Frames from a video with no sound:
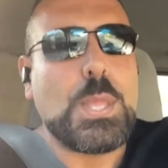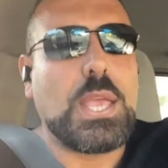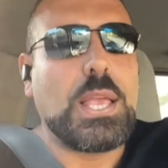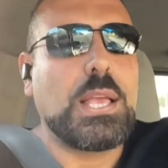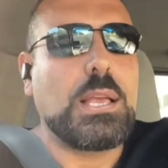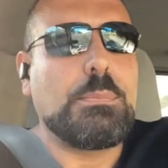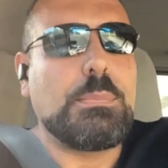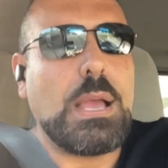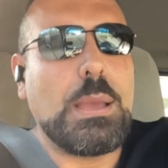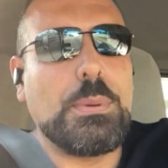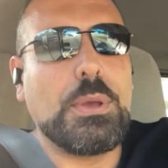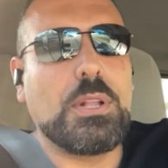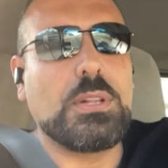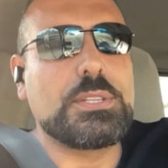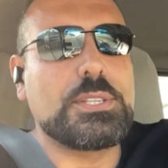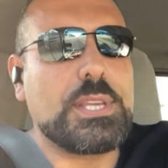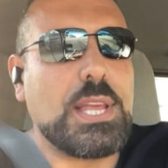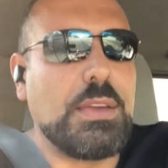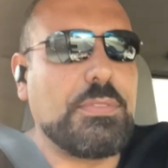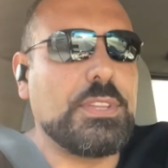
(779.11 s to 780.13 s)
Maybe I'll
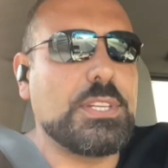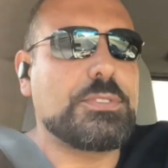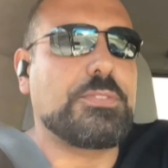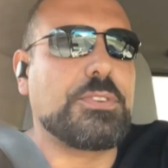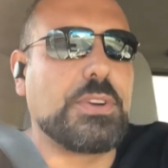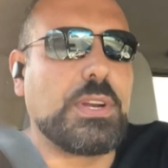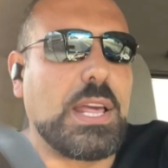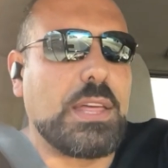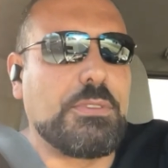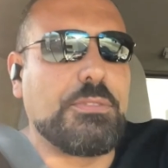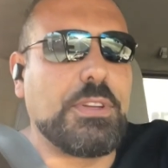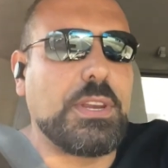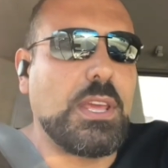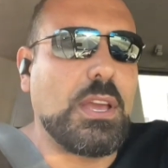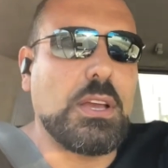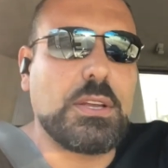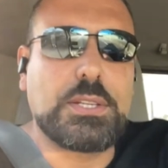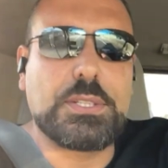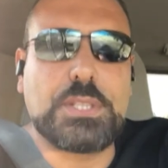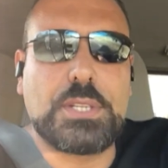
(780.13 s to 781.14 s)
save this for another video,
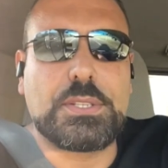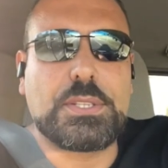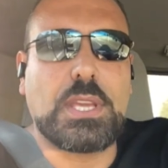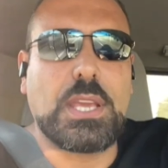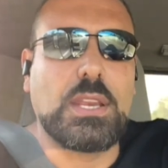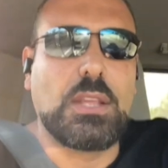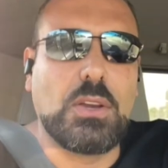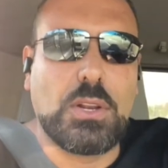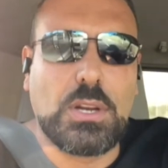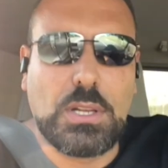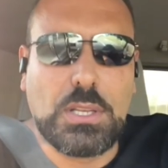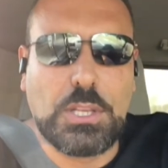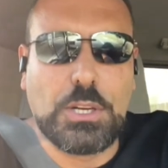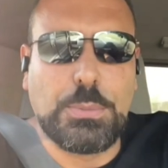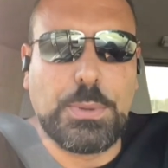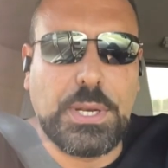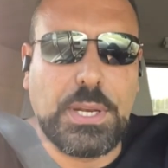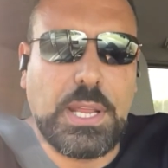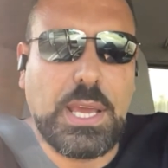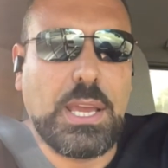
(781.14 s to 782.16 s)
because it's getting on a little
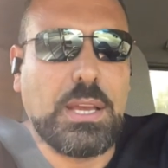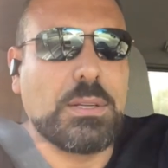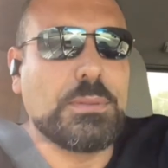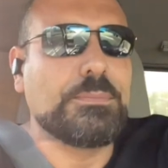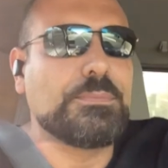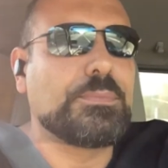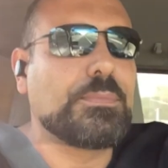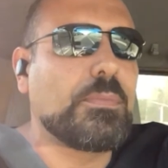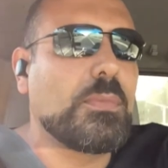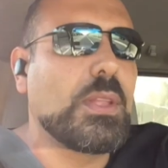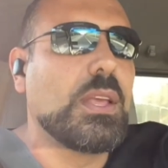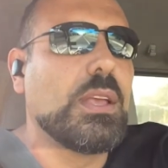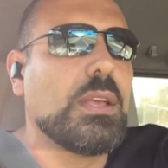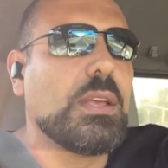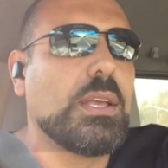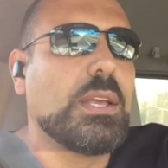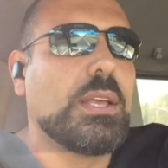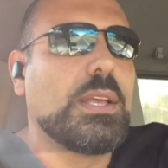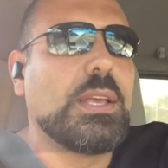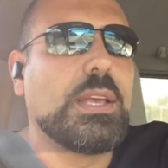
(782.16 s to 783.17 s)
bit now.
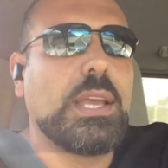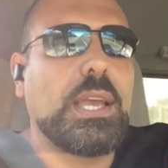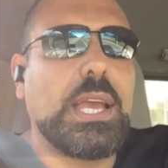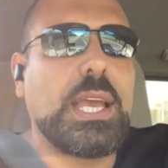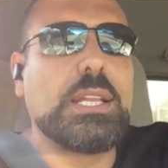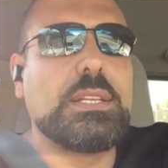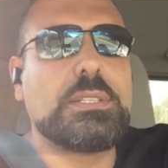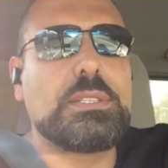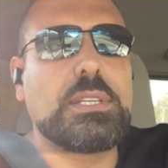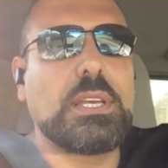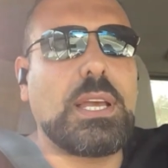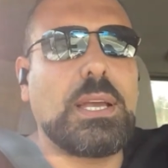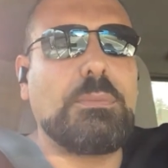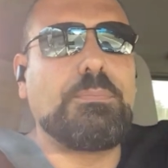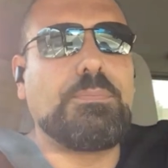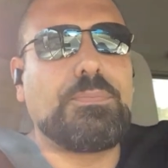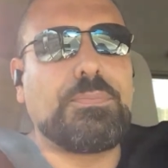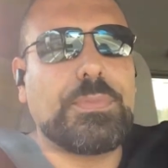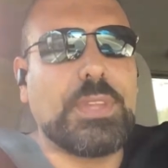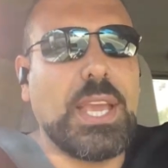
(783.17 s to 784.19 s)
And
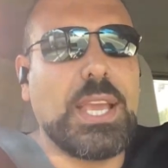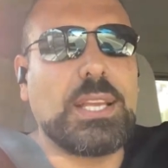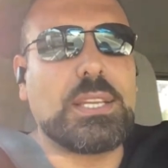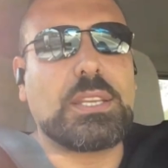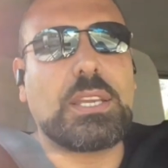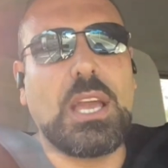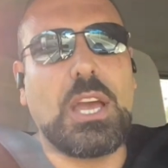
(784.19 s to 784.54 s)
yeah, go to